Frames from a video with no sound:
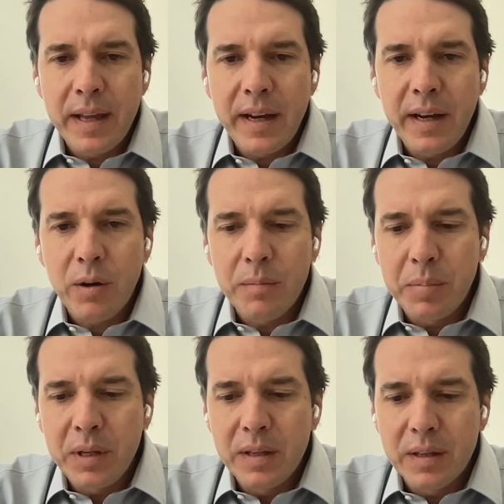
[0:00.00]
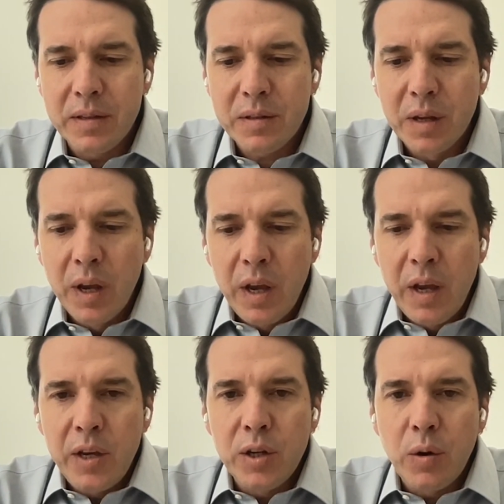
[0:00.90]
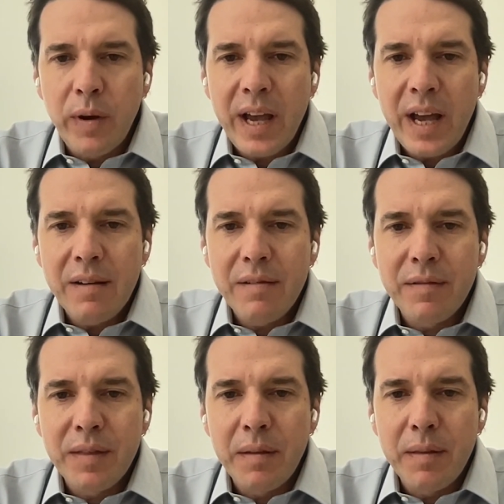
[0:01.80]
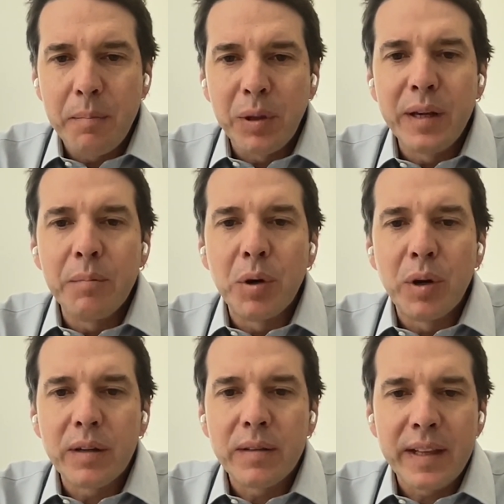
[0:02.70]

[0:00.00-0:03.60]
at ARB is, we have the playbook